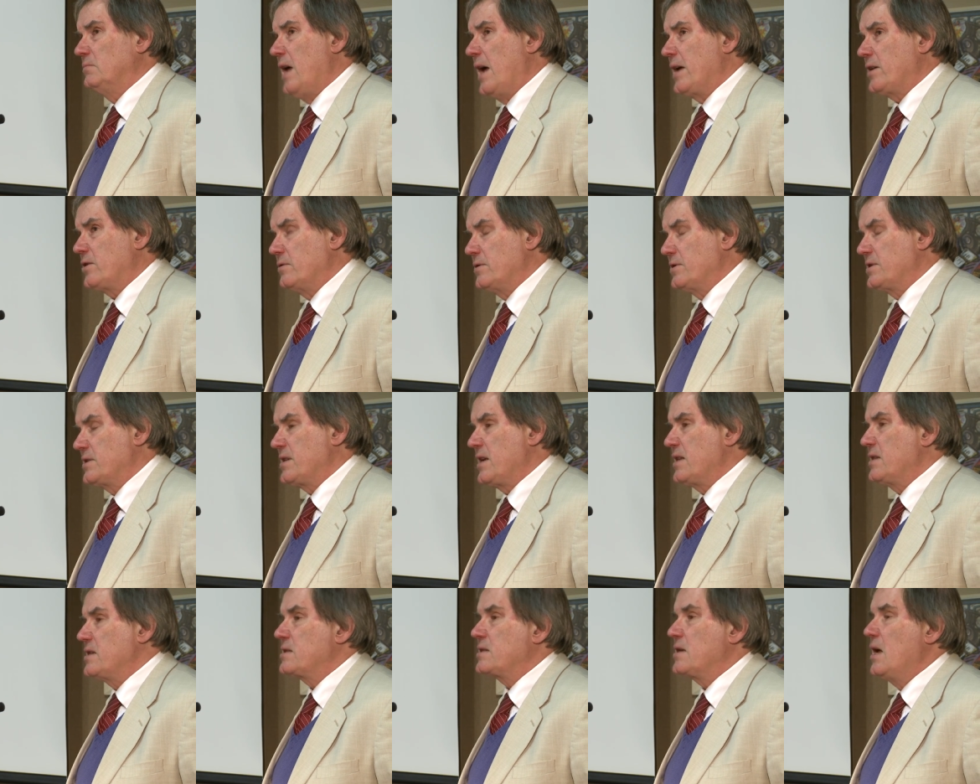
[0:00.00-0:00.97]
accurate to
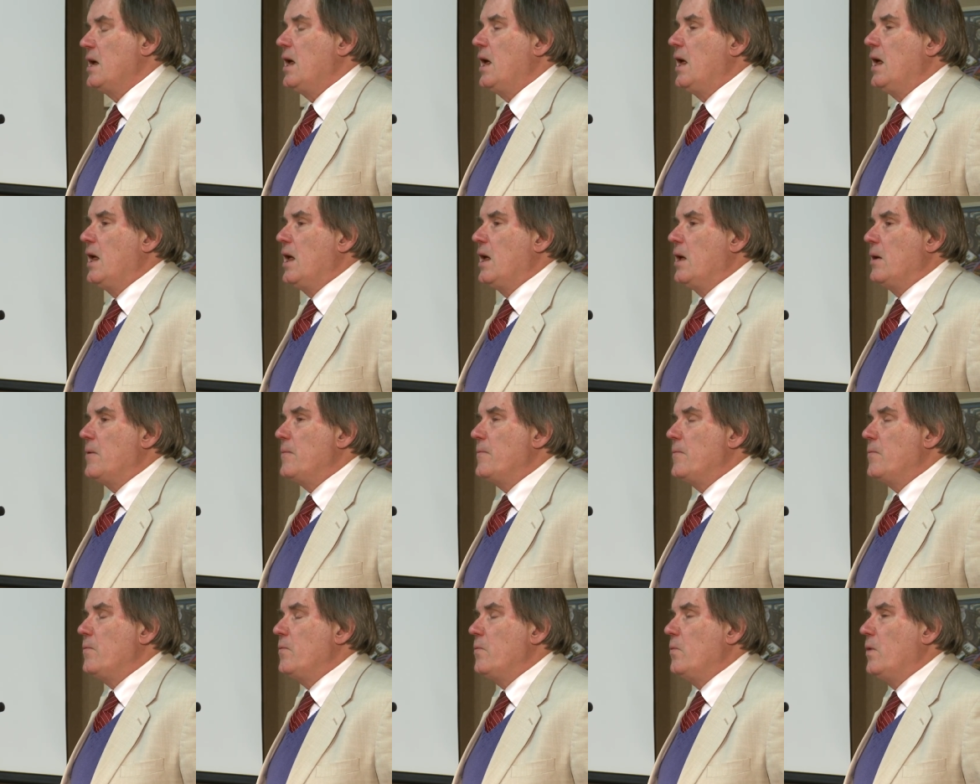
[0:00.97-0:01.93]
say this,
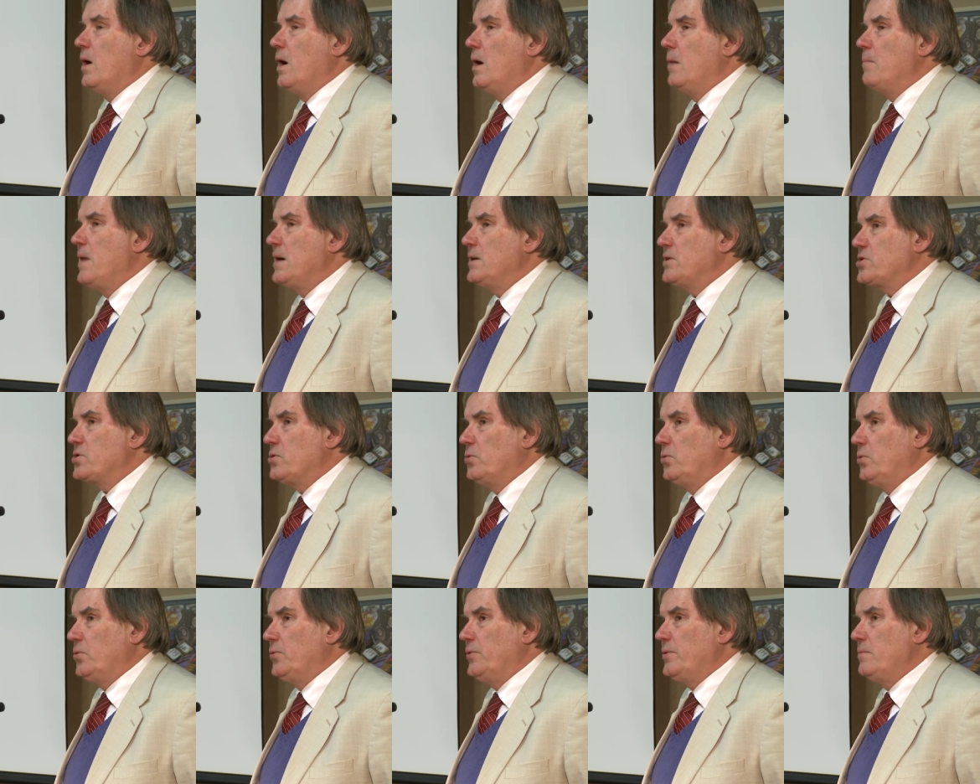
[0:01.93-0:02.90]
amongst
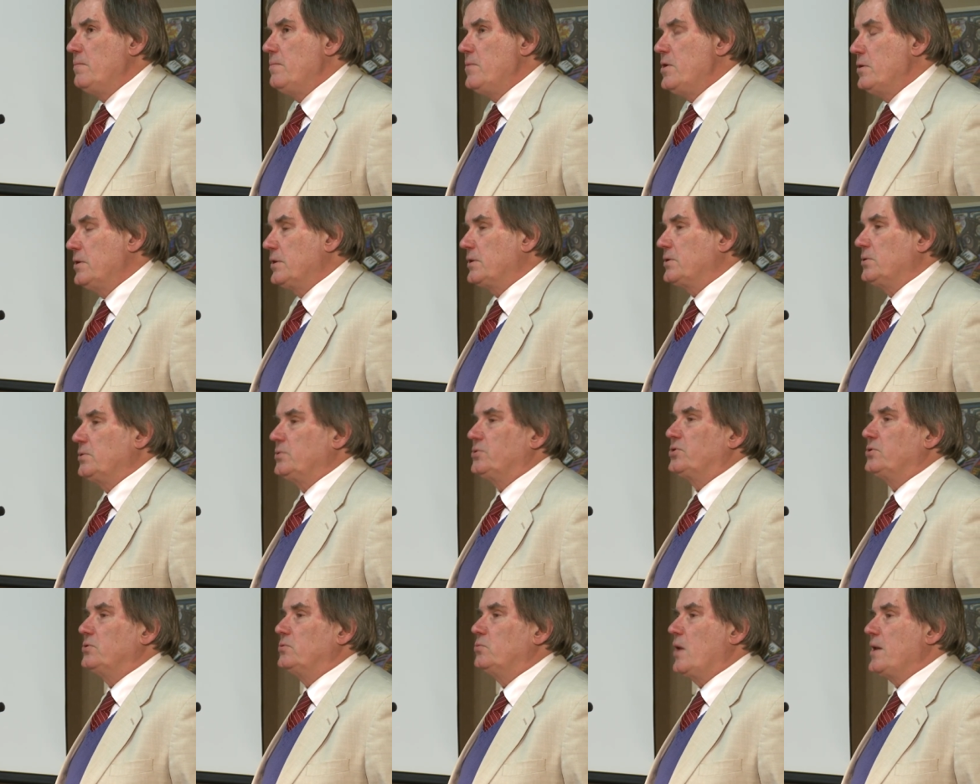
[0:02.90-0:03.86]
all the
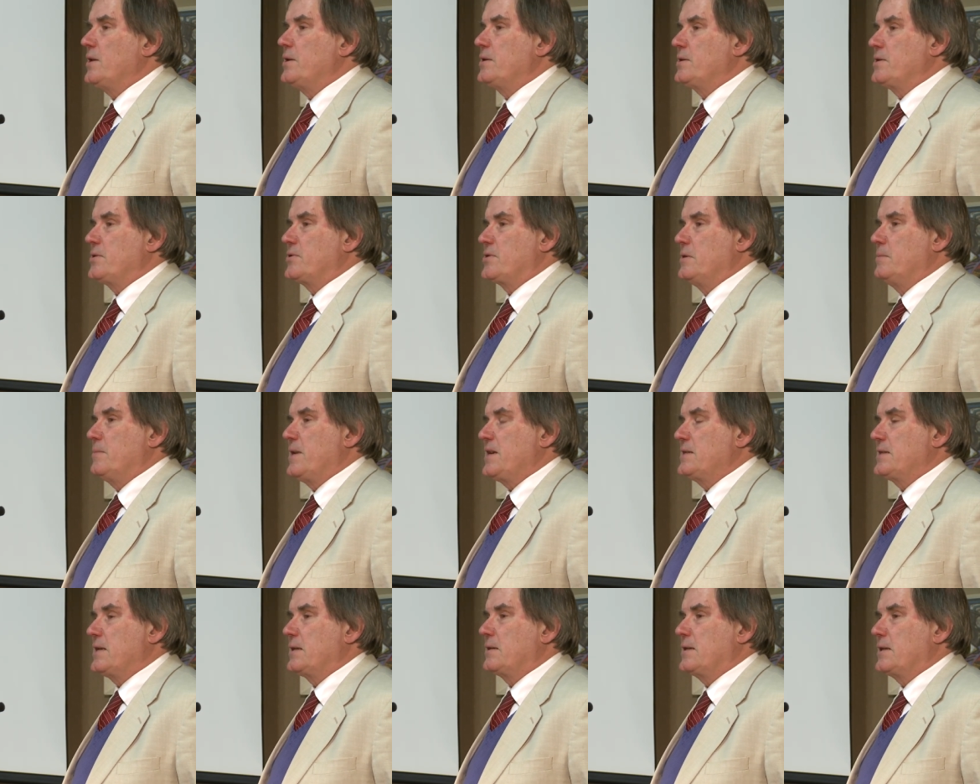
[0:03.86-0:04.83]
miracles and wonders and
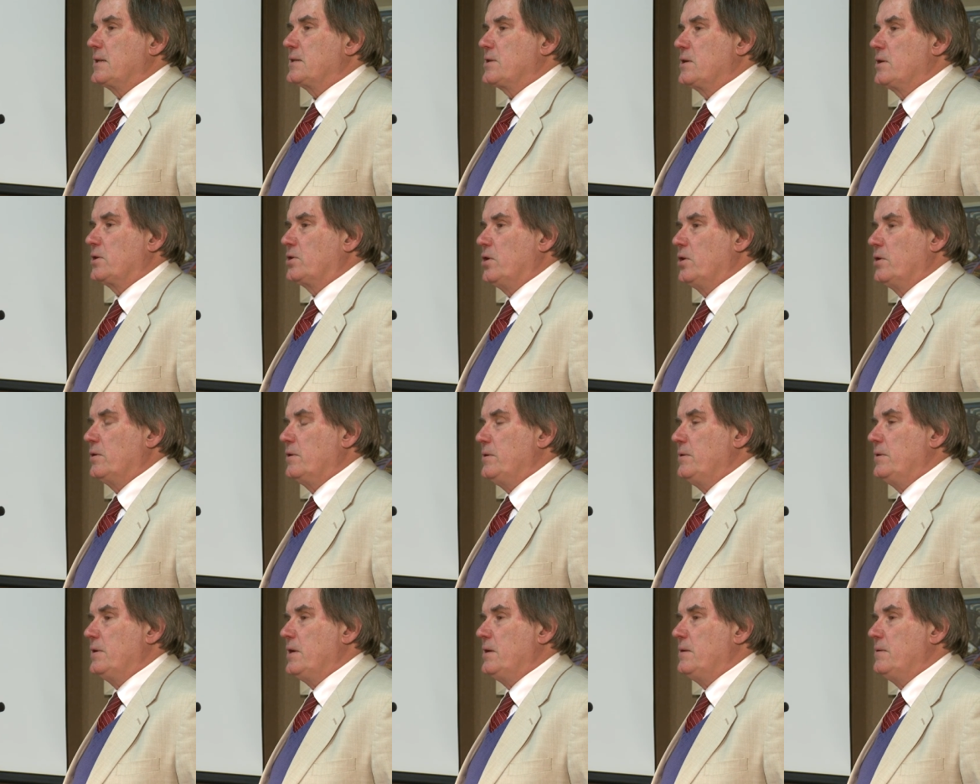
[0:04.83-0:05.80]
amazing things that occur
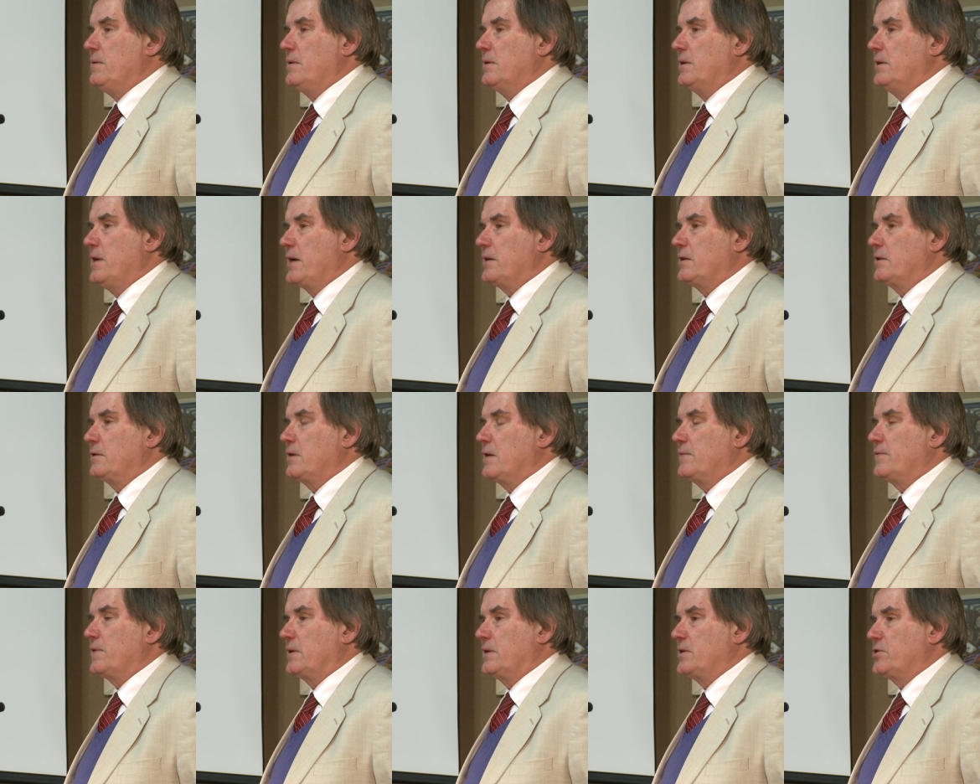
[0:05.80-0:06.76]
in, in, in
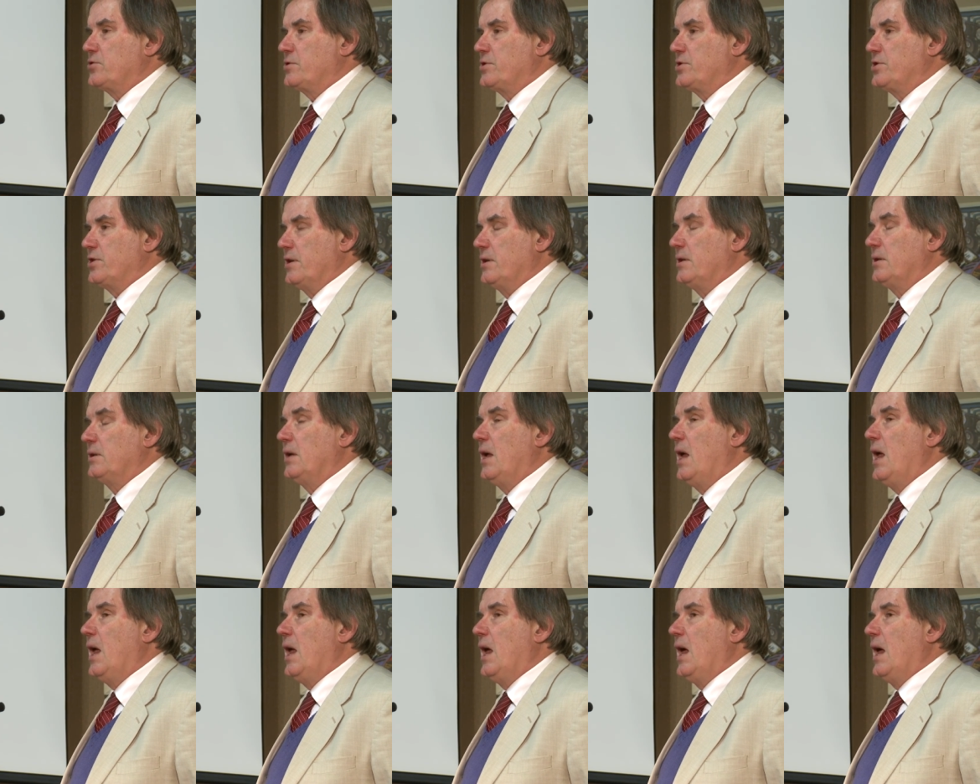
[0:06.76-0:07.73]
hagiographic literature,
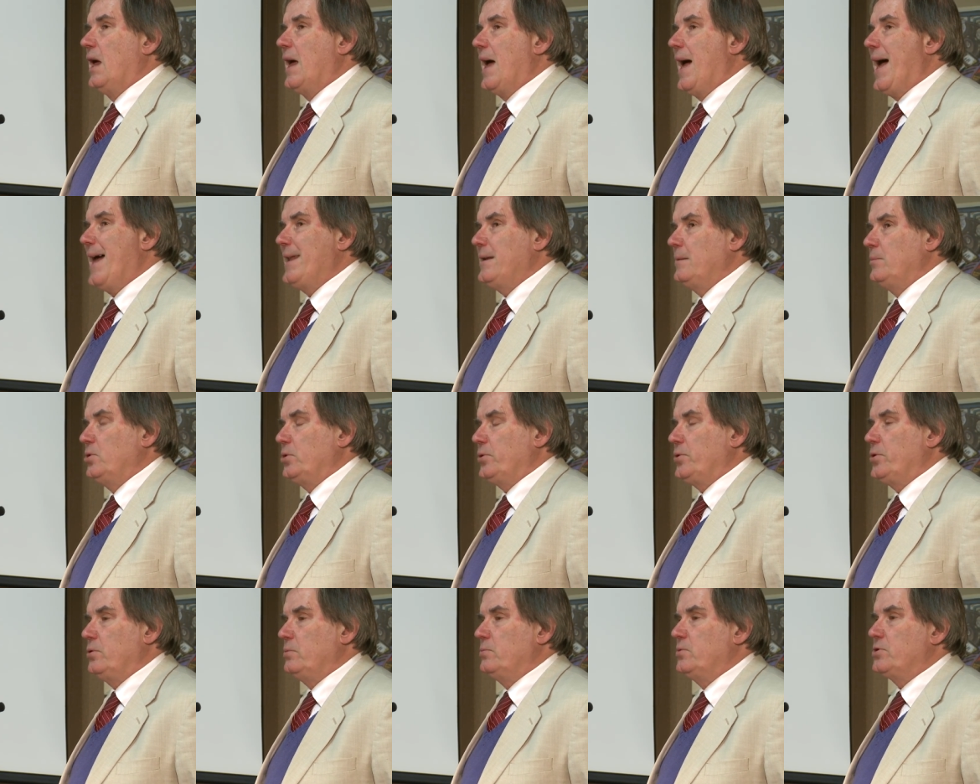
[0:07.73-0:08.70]

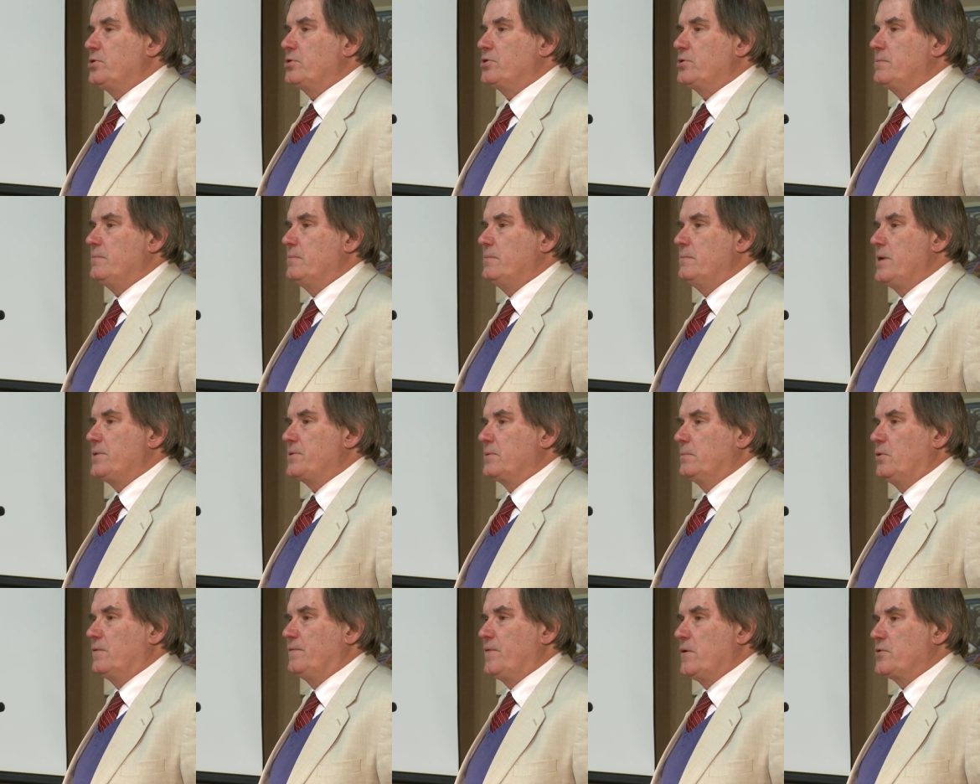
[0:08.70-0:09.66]
animal-human
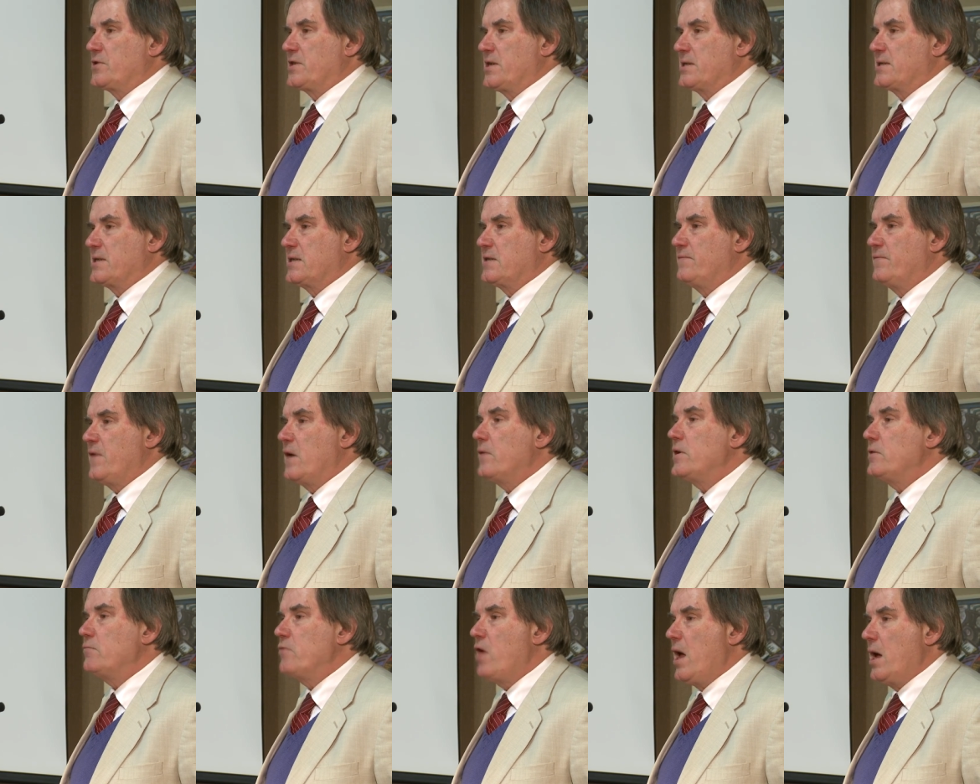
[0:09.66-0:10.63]
metamorphosis is
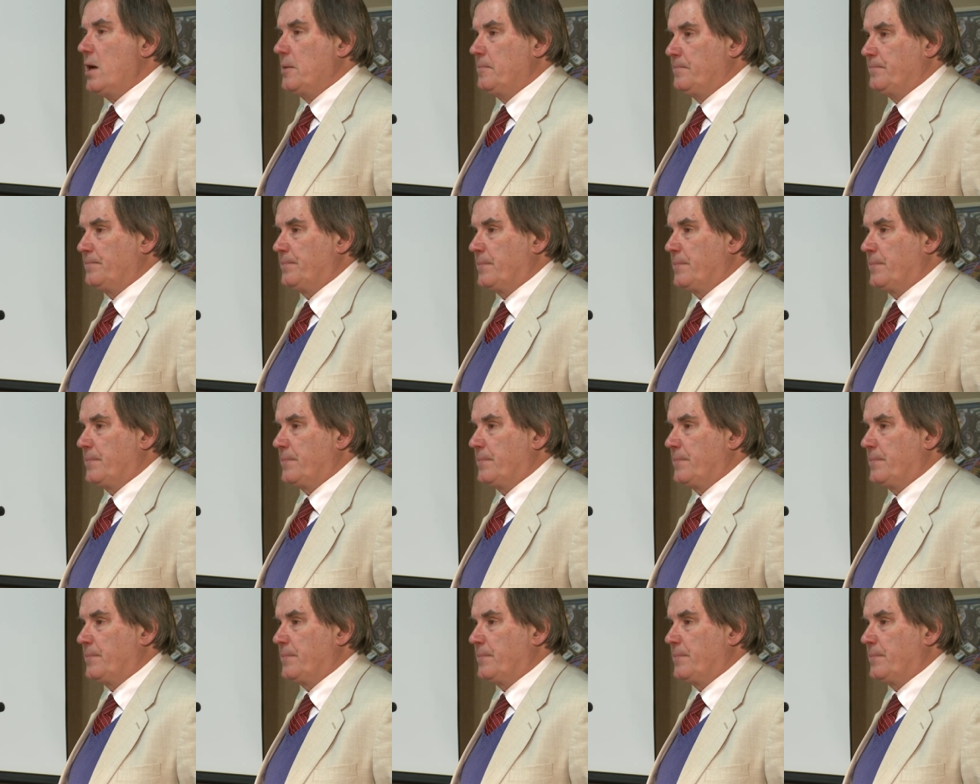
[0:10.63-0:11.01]
very rare.